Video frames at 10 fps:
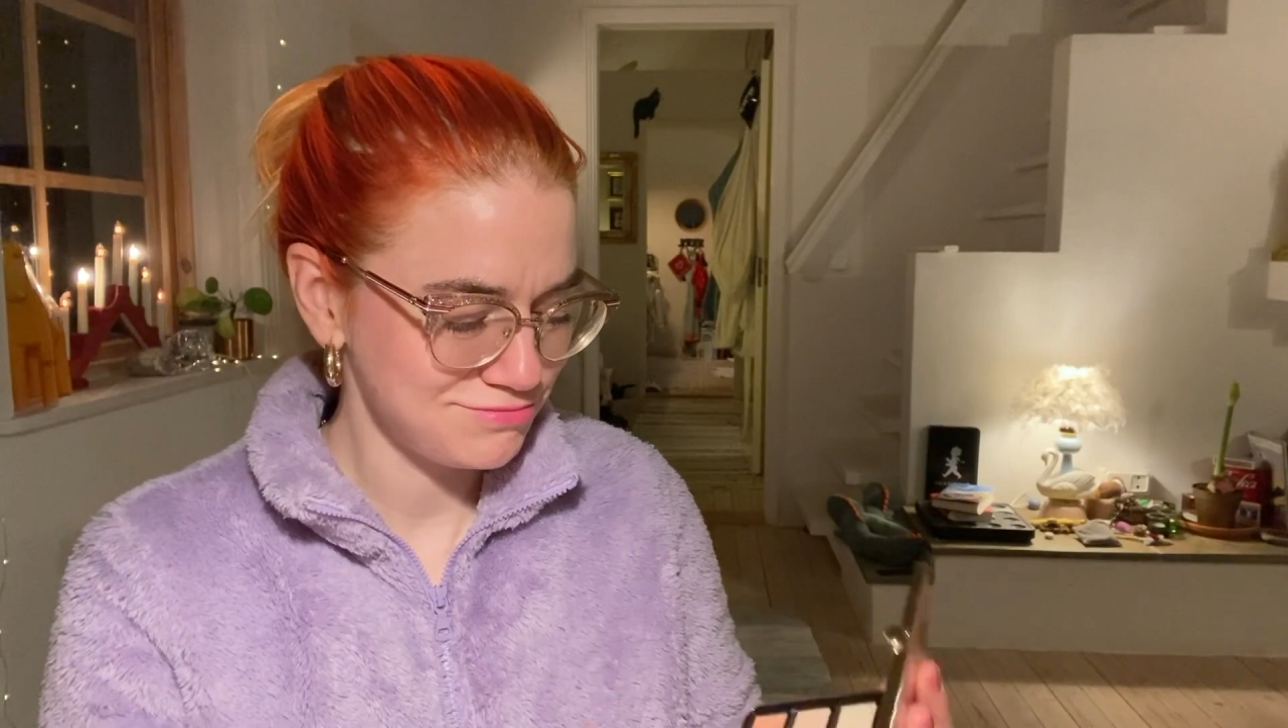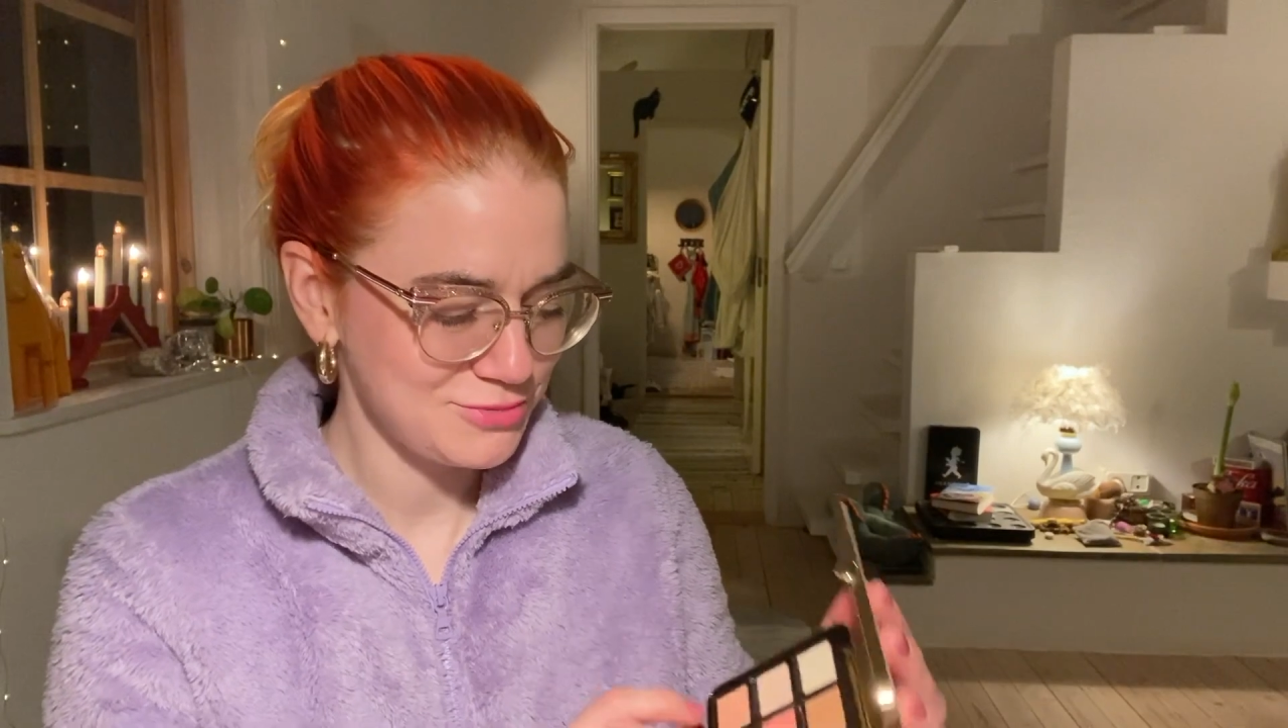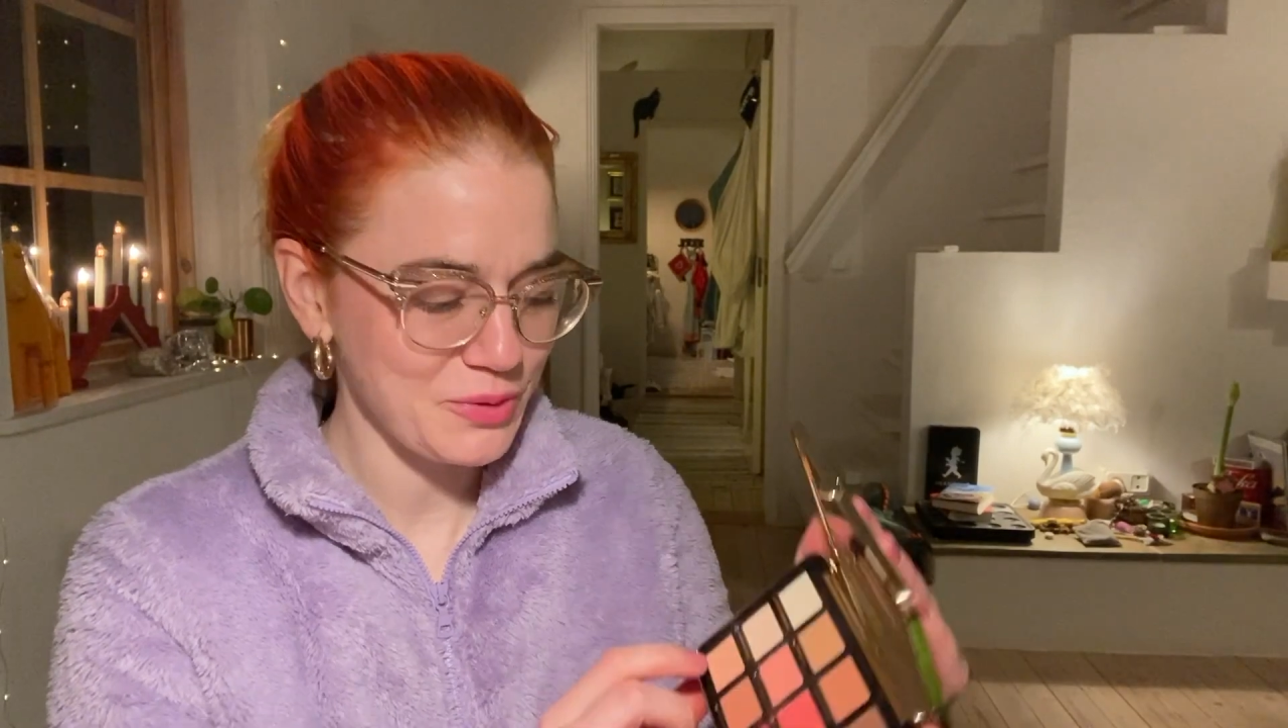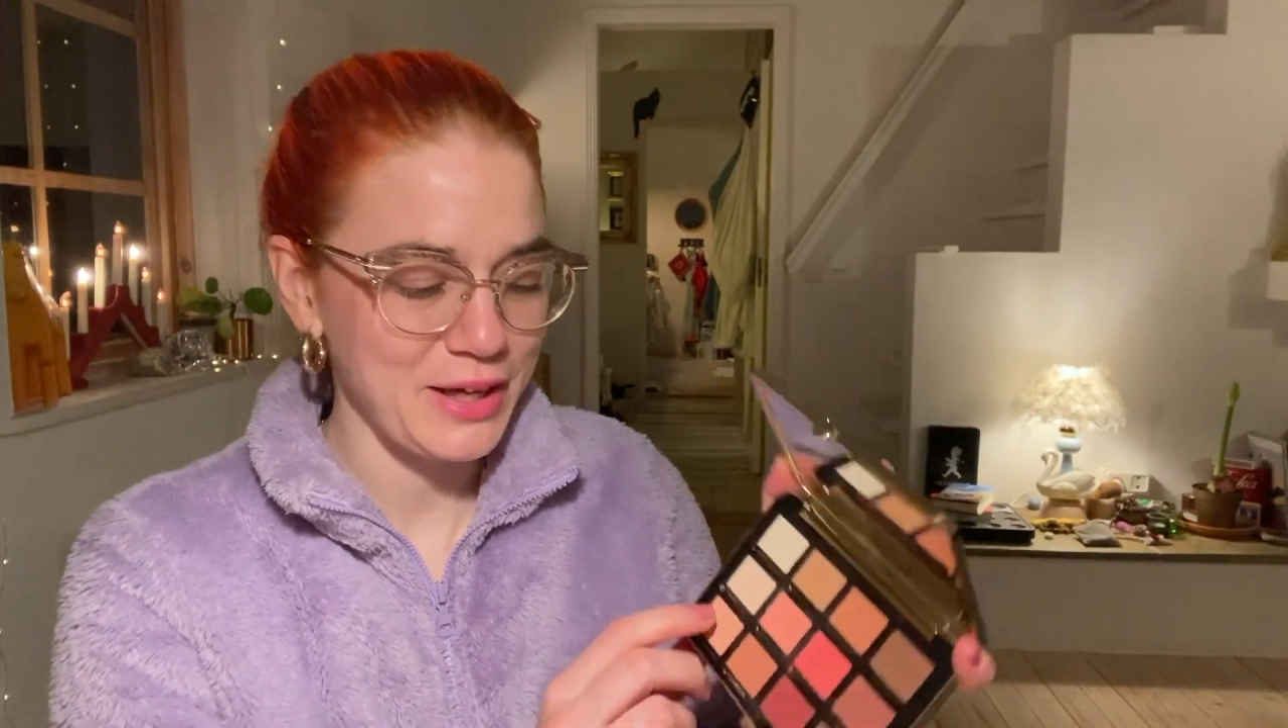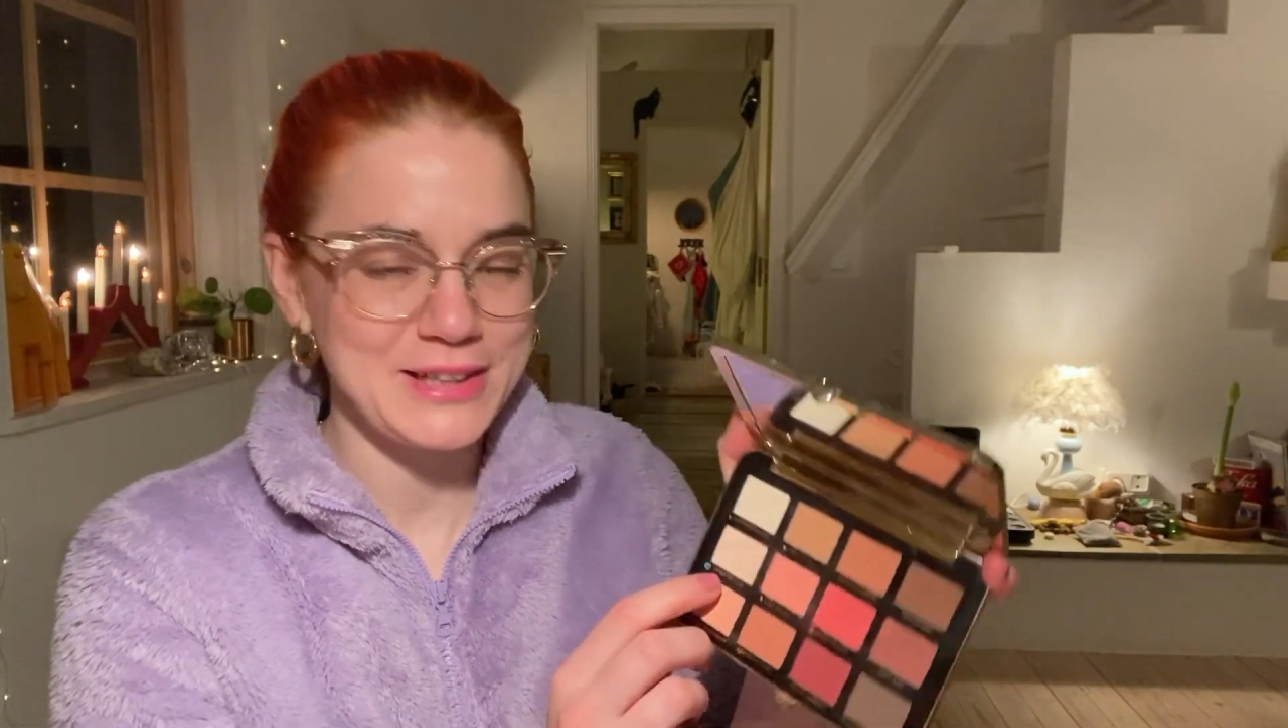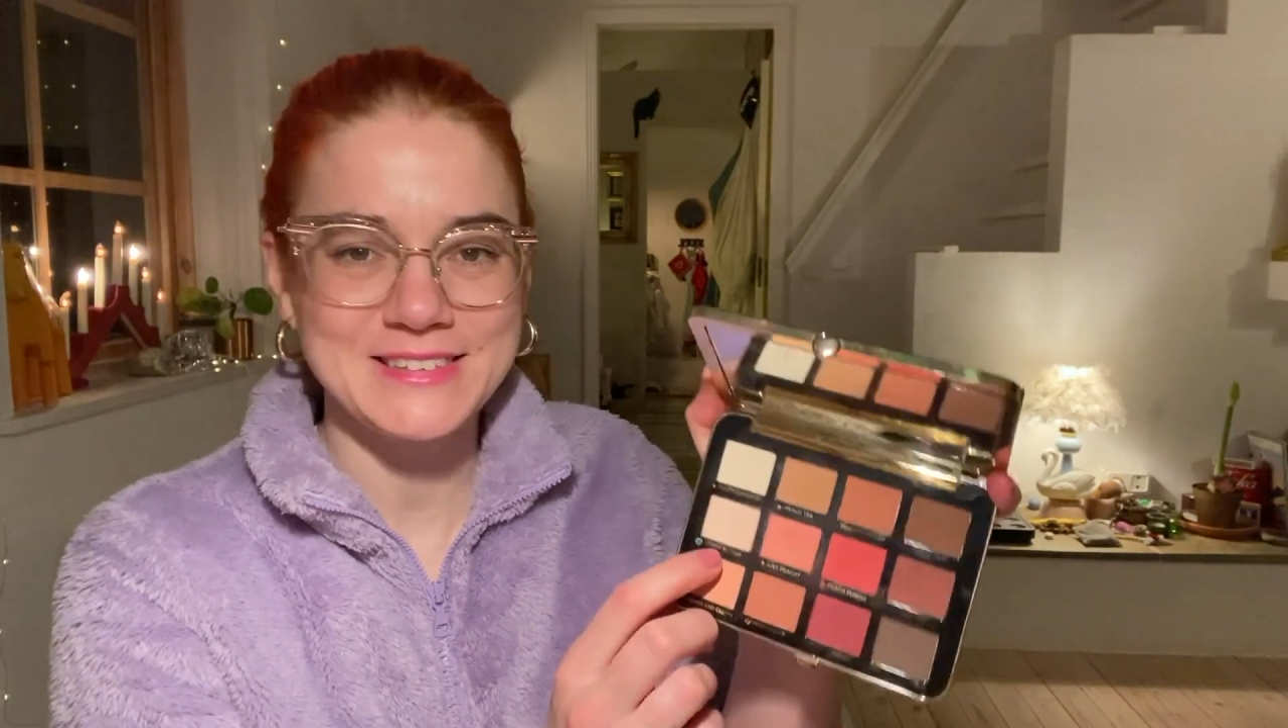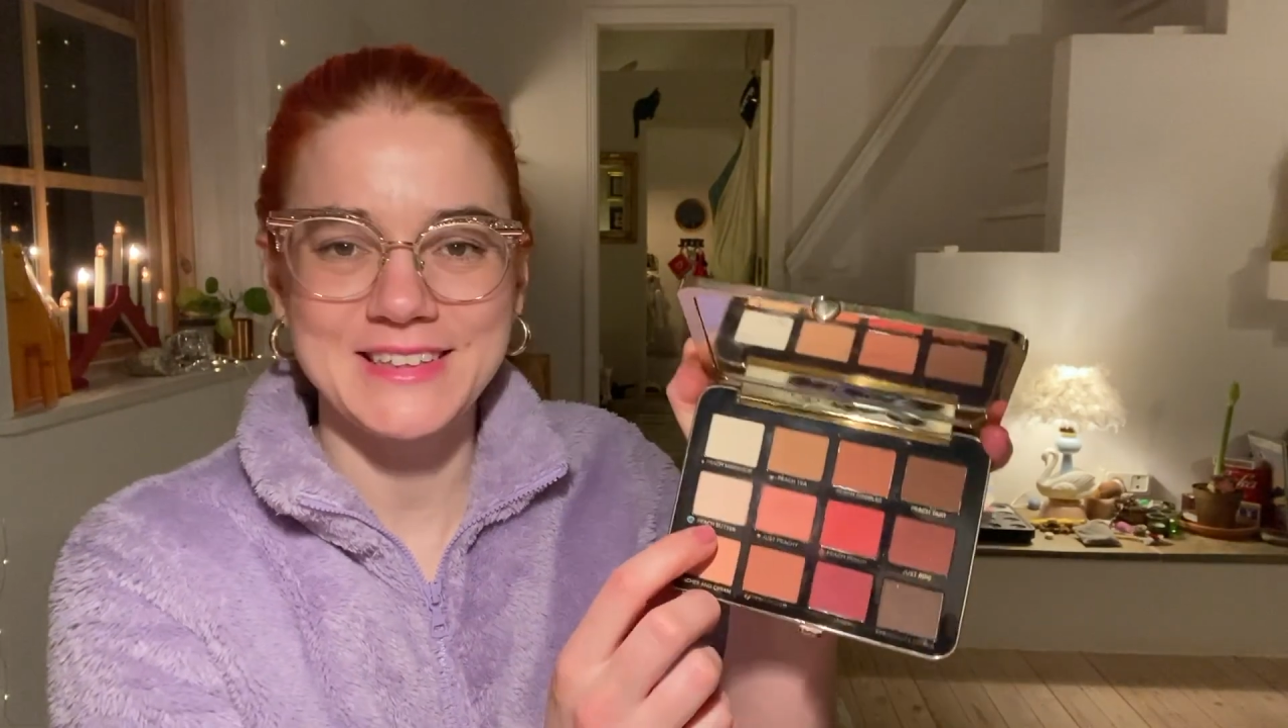Okay,